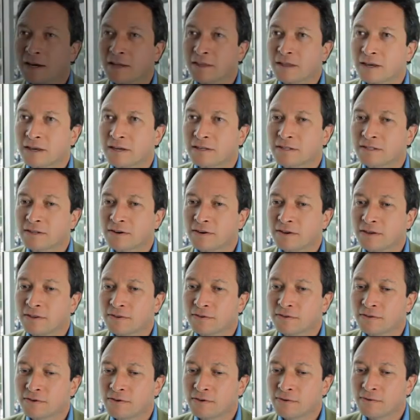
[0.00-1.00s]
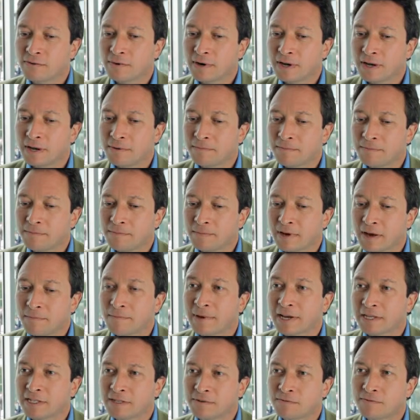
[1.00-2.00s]
I think it's going through a
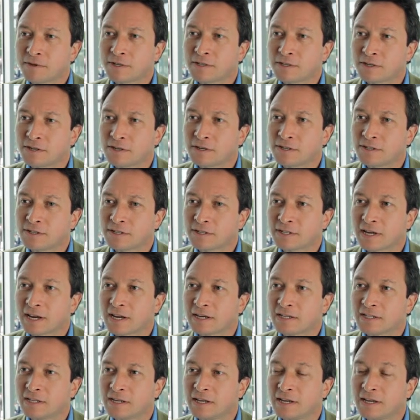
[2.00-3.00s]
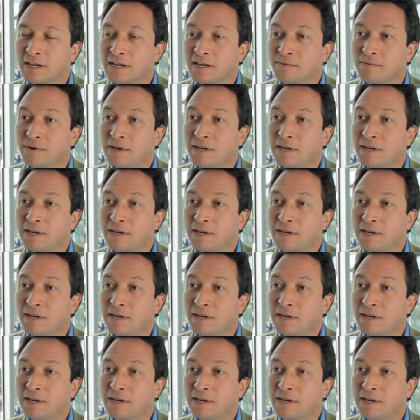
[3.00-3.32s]
massive resurgence. Actually,